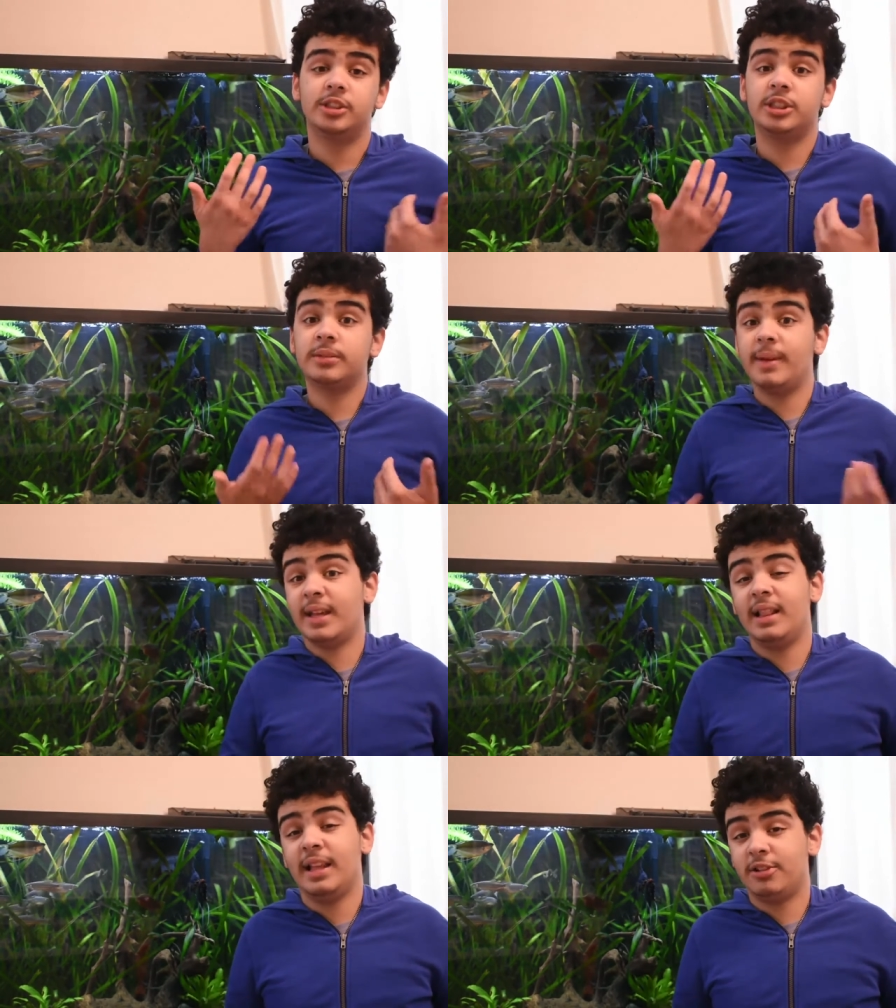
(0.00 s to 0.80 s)
Just
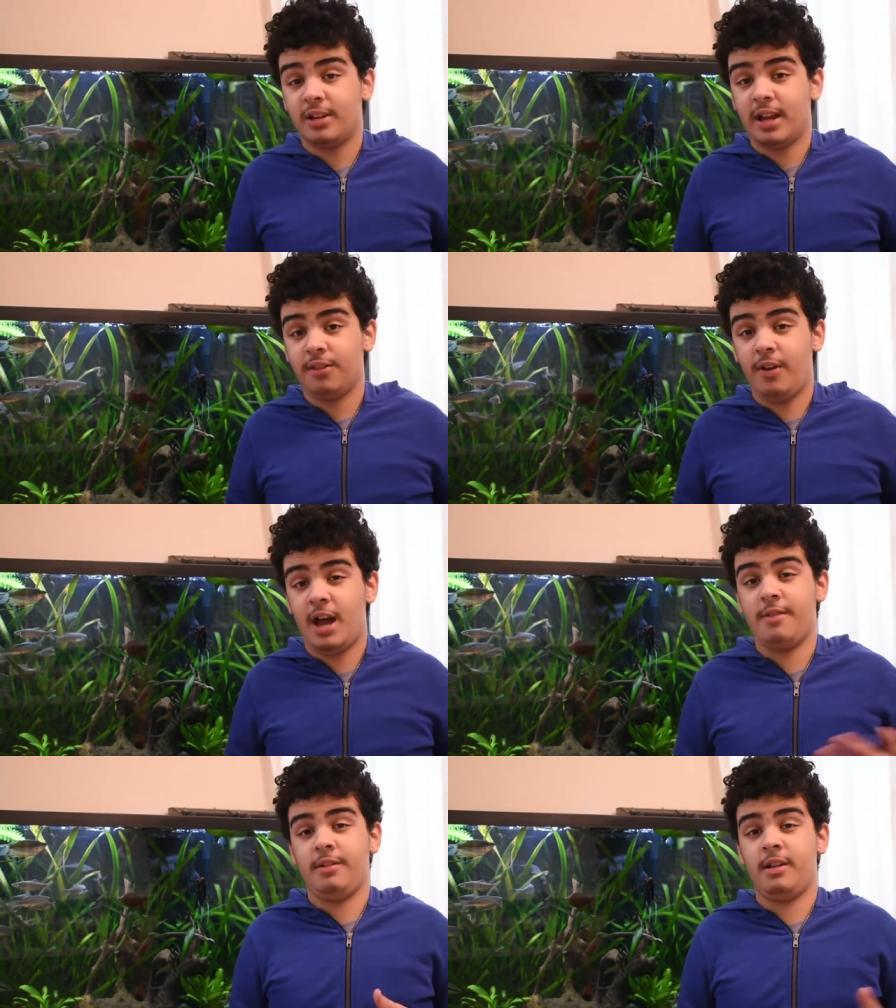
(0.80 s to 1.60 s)
make an electric
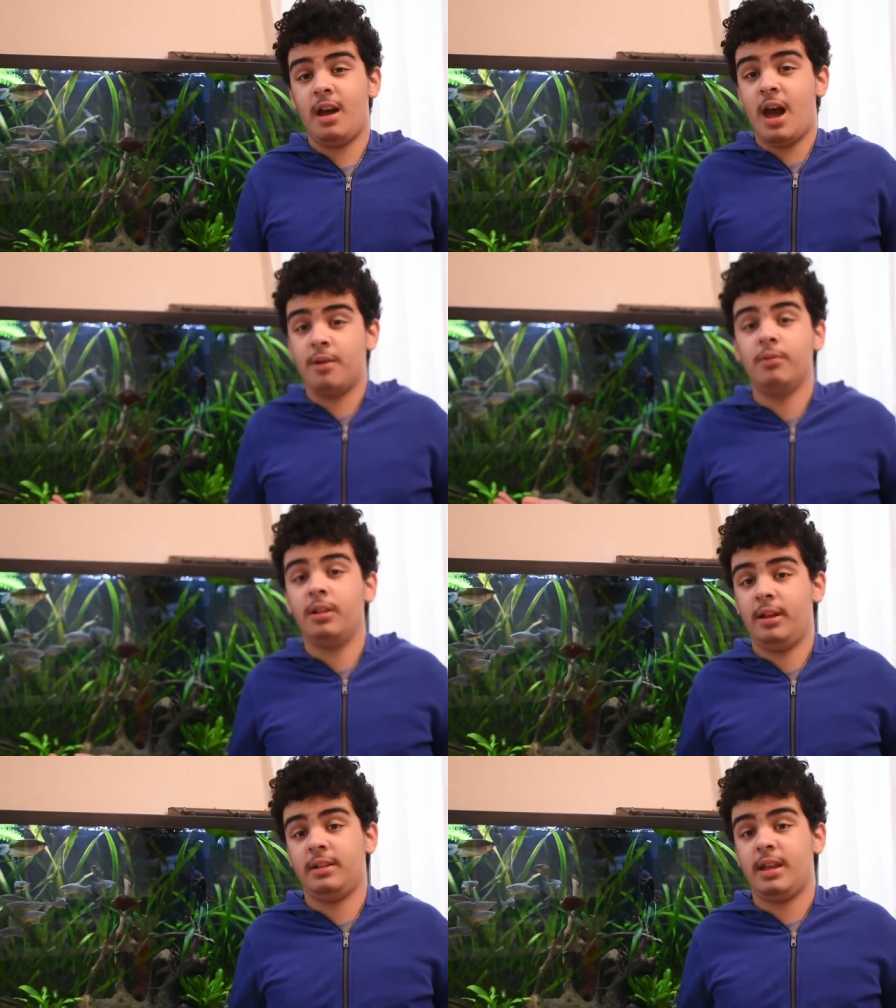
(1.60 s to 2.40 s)
X5. I
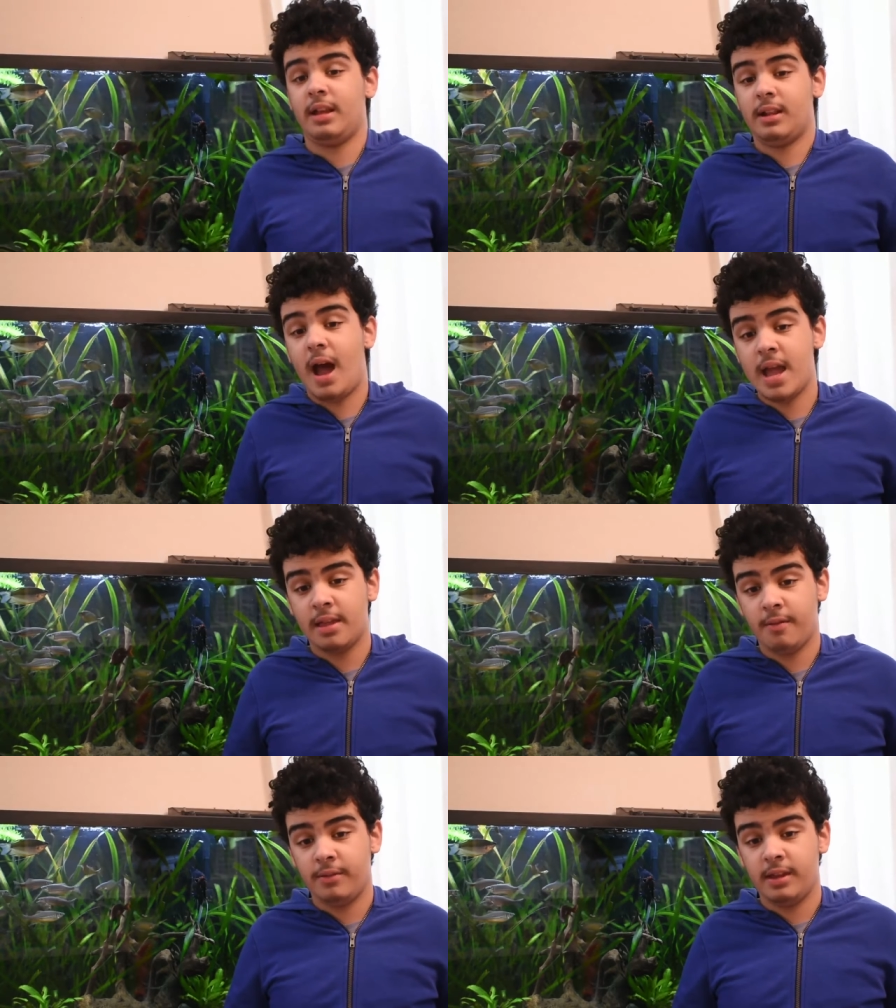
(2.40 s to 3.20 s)
would like that. I
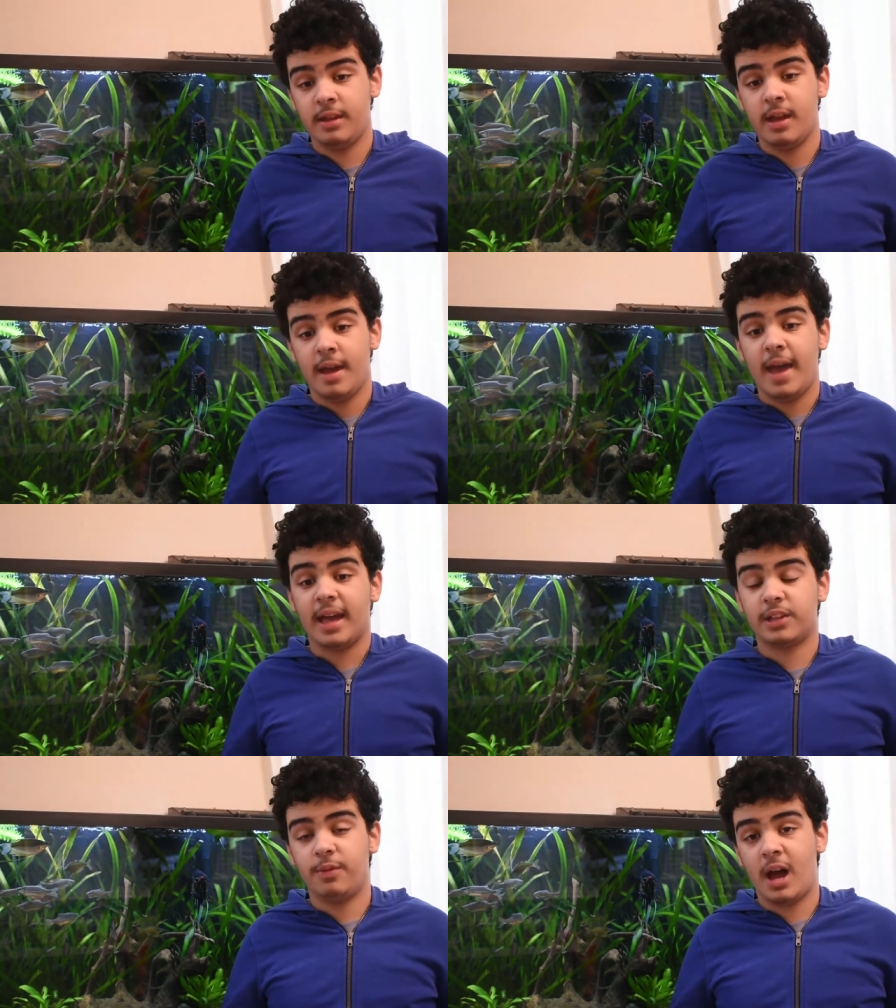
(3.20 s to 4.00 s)
love the
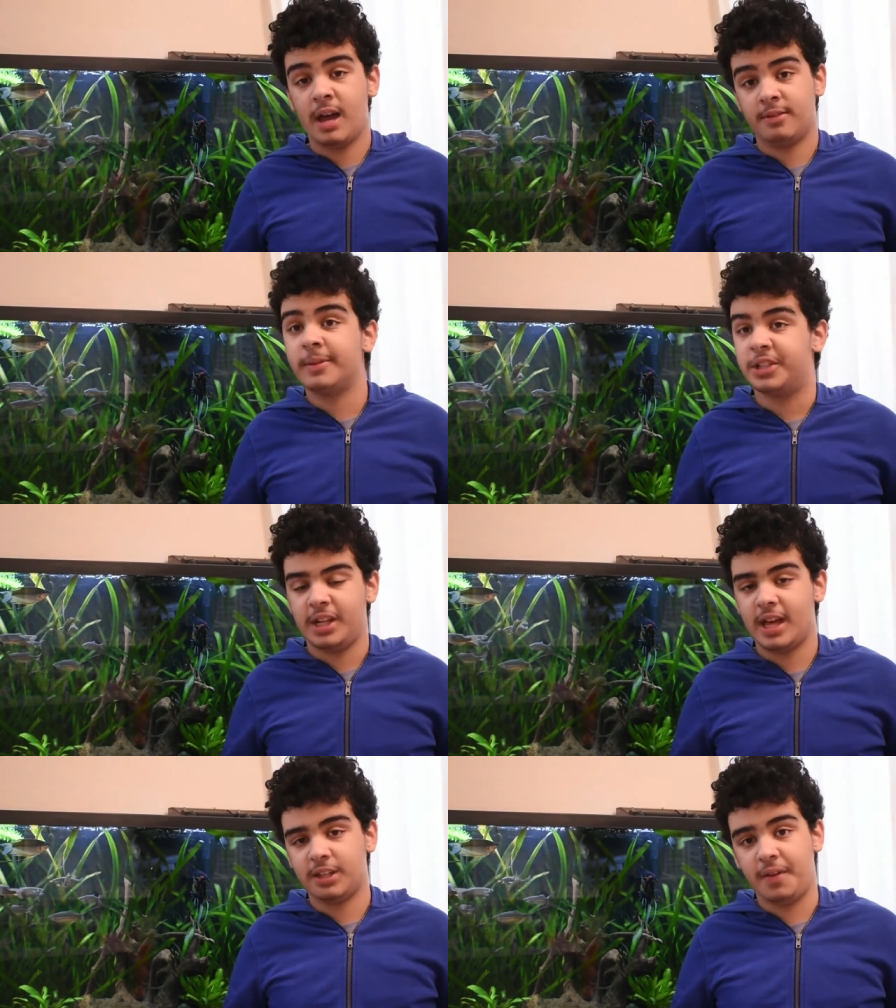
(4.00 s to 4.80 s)
X5,
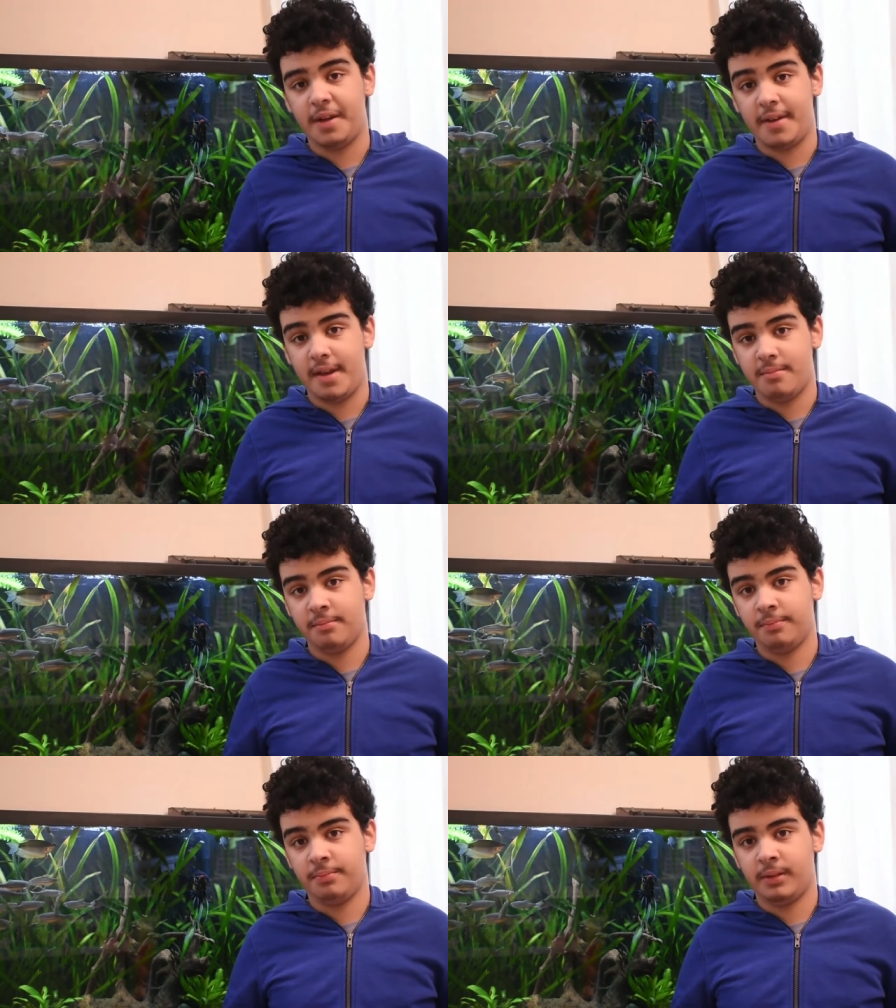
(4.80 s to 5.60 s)
especially the
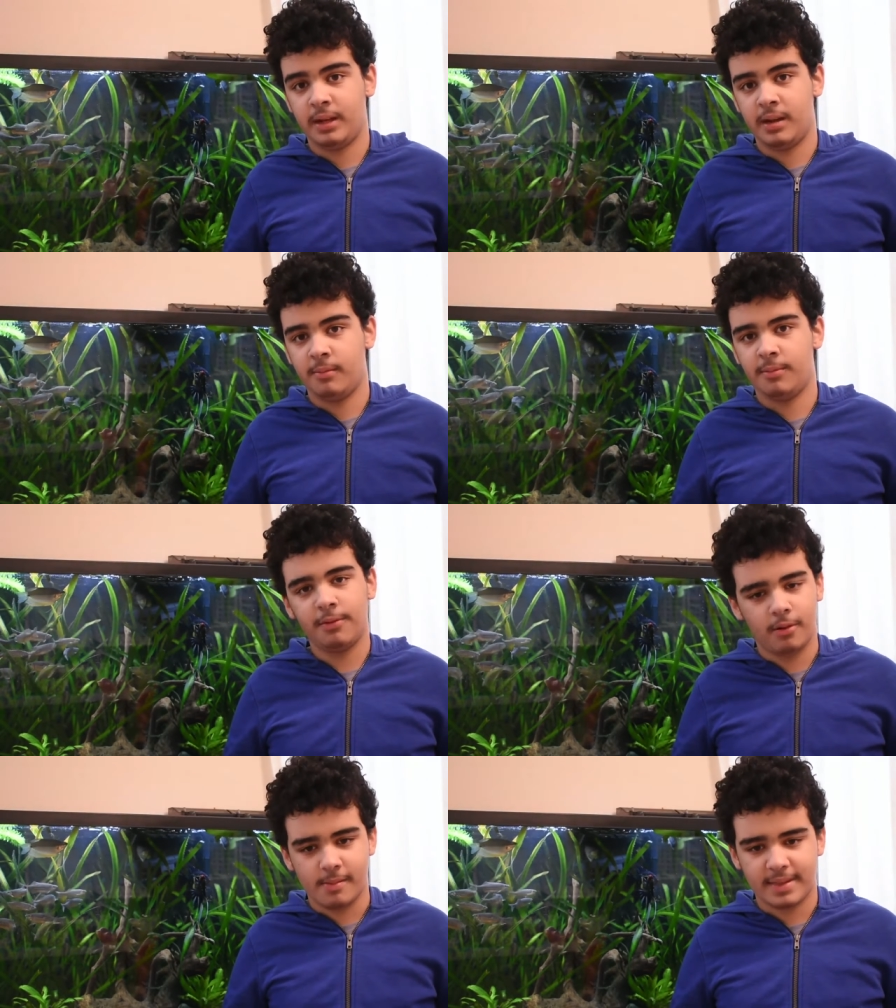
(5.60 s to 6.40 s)
X5M. I'm a
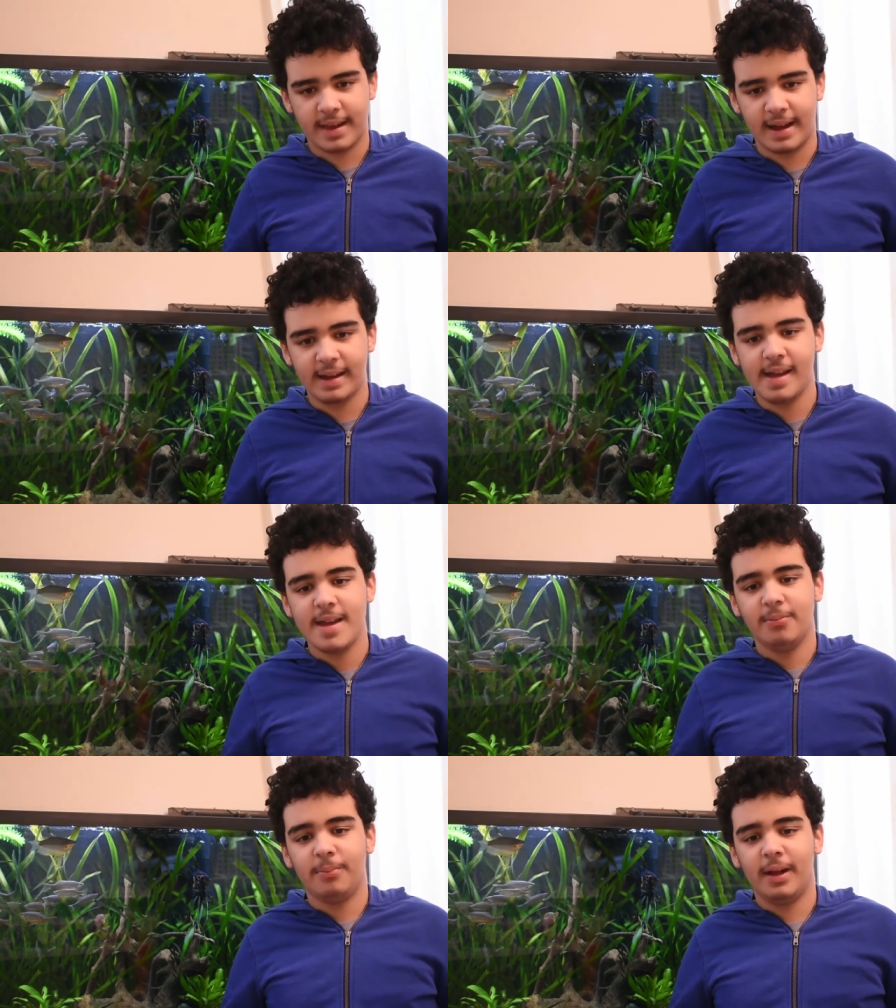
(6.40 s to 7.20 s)
performance guy,
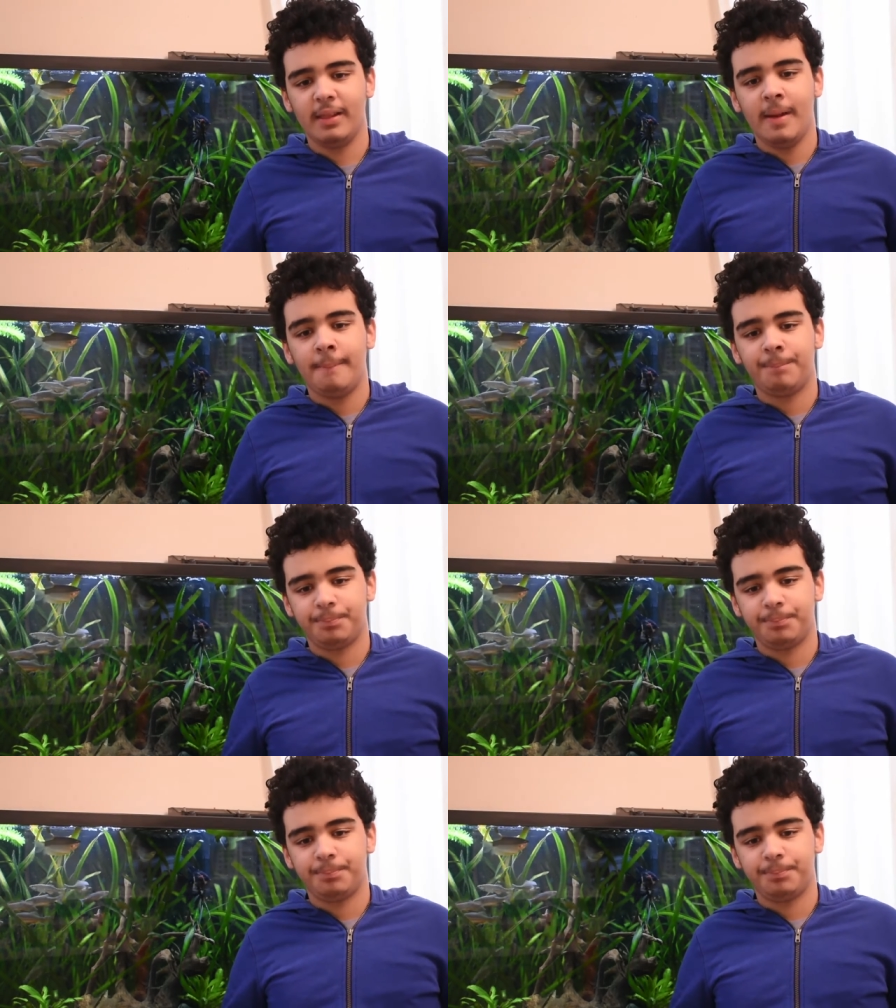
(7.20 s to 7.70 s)
but